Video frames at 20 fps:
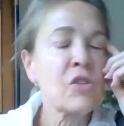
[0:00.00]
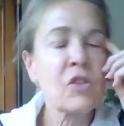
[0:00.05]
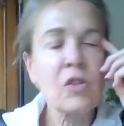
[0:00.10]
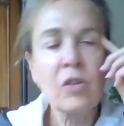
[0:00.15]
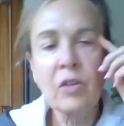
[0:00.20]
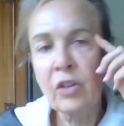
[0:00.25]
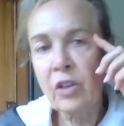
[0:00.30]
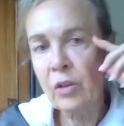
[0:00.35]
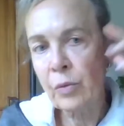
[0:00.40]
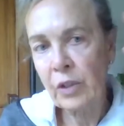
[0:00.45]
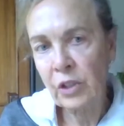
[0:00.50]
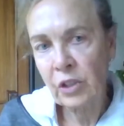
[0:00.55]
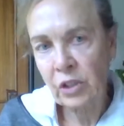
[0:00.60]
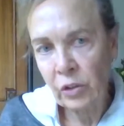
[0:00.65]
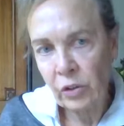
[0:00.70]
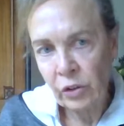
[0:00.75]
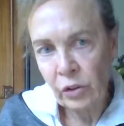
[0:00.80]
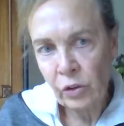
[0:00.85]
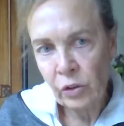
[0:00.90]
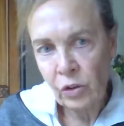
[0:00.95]
So in other words, you
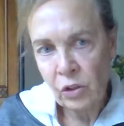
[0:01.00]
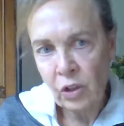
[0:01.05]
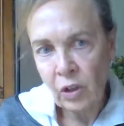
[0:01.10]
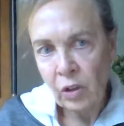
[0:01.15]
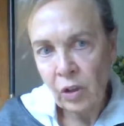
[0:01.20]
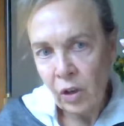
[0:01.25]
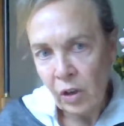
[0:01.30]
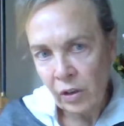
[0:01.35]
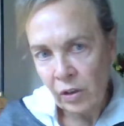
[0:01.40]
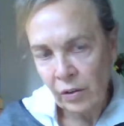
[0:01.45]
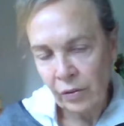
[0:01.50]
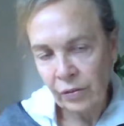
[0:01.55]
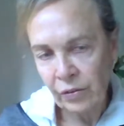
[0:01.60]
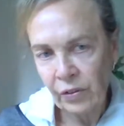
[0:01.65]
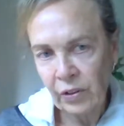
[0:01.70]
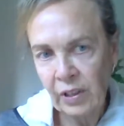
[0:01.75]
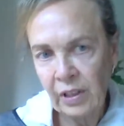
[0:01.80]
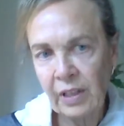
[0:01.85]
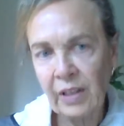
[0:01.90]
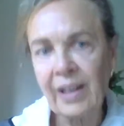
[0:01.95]
use a lot of
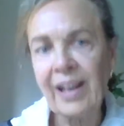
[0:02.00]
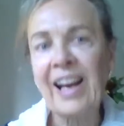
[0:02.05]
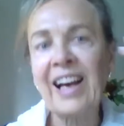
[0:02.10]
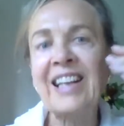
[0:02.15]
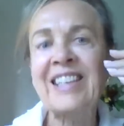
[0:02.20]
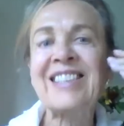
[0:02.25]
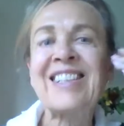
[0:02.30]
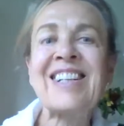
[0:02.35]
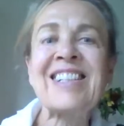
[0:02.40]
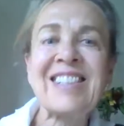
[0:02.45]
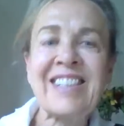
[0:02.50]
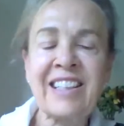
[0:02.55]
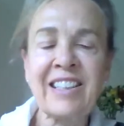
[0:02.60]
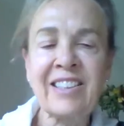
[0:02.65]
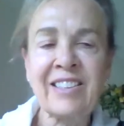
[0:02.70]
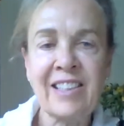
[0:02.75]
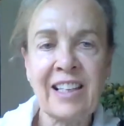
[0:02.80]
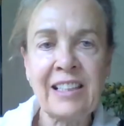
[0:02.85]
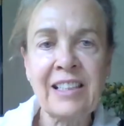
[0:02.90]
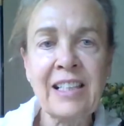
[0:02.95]
existing
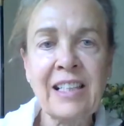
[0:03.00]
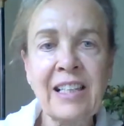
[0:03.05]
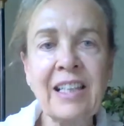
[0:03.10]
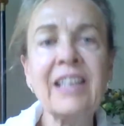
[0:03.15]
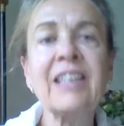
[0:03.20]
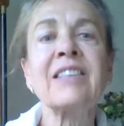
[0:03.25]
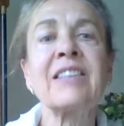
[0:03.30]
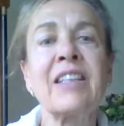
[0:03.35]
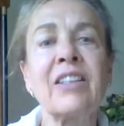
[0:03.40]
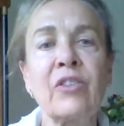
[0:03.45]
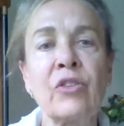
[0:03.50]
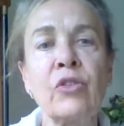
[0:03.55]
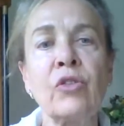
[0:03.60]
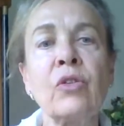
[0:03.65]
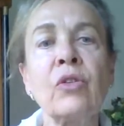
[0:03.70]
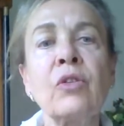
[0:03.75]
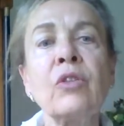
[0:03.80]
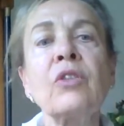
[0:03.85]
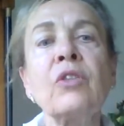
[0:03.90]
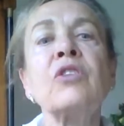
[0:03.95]
techniques and
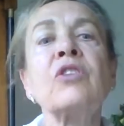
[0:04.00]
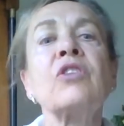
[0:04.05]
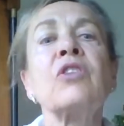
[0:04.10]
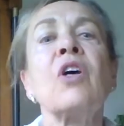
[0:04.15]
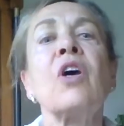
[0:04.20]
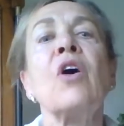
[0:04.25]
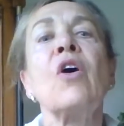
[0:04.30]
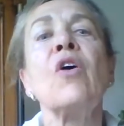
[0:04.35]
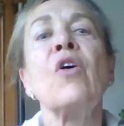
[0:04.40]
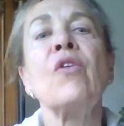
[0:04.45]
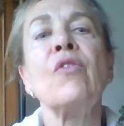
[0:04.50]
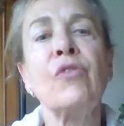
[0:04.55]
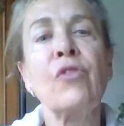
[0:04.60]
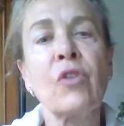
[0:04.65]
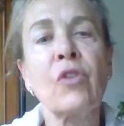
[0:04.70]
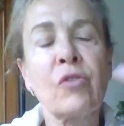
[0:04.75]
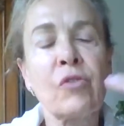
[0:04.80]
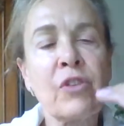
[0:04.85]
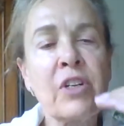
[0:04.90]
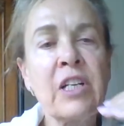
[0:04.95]
tools
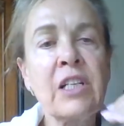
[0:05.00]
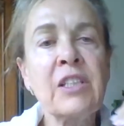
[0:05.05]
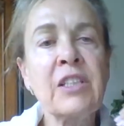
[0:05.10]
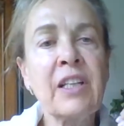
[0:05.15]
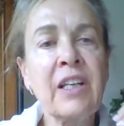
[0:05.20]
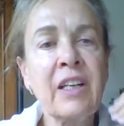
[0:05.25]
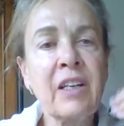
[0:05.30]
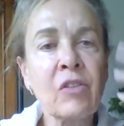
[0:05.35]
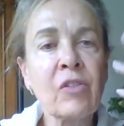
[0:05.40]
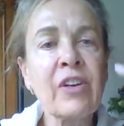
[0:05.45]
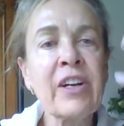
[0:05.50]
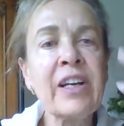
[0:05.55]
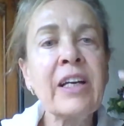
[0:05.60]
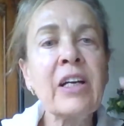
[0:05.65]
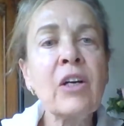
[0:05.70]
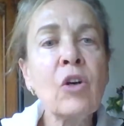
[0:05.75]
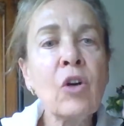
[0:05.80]
for reaching green